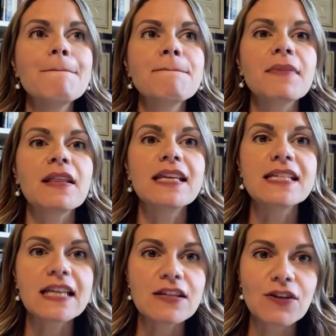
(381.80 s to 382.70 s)
These
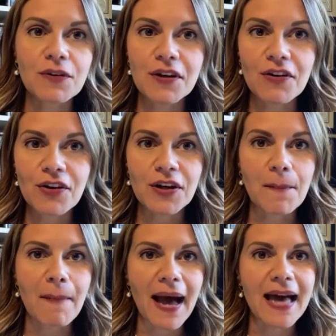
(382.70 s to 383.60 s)
kids not only are good at
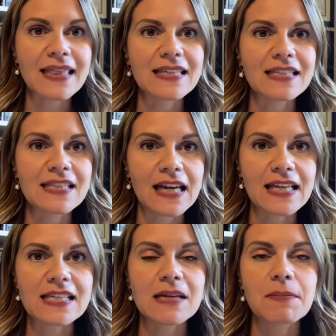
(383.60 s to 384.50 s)
math and
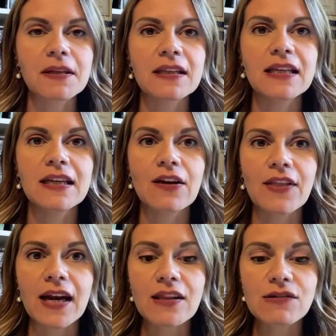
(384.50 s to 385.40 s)
science typically and all
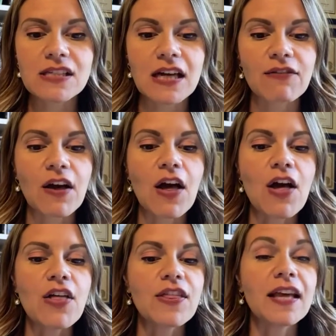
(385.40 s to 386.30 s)
that other stuff,
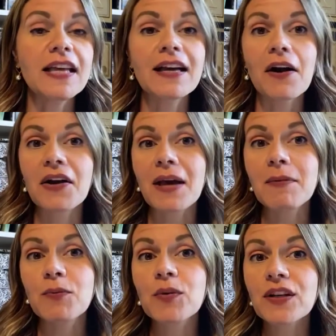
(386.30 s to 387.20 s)
they can be
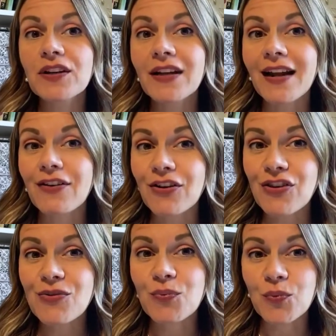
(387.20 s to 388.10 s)
really good at not
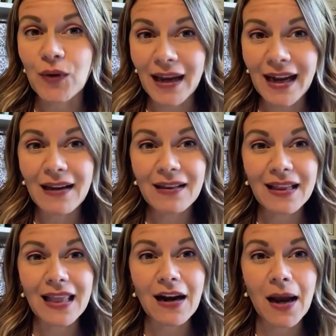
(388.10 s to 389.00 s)
just reading, like
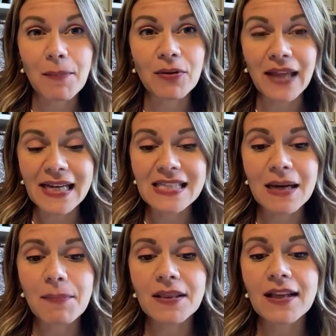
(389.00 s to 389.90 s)
that hyperlexia,
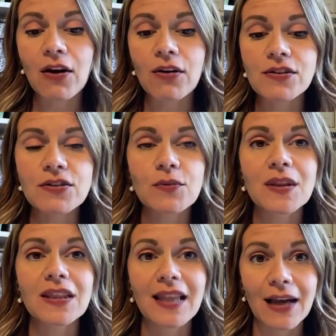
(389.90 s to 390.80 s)
but also
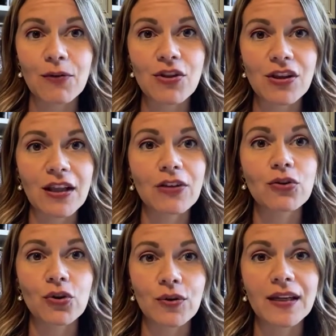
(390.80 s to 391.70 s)
with languages, like
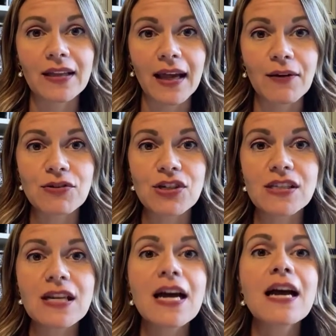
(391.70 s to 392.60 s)
learning
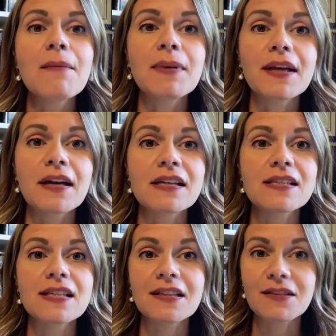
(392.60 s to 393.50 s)
languages,
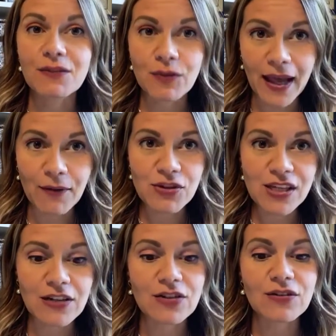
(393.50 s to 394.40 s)
because language
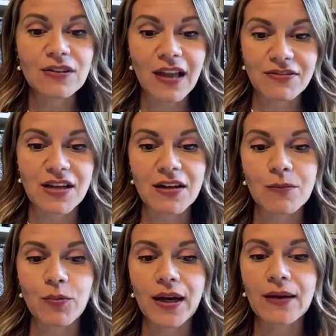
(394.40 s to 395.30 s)
center, left side of the
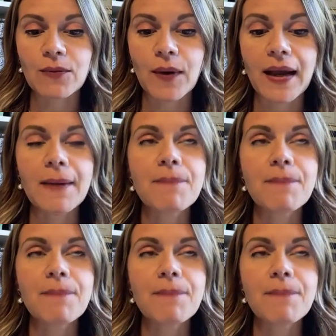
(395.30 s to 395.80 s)
brain, right?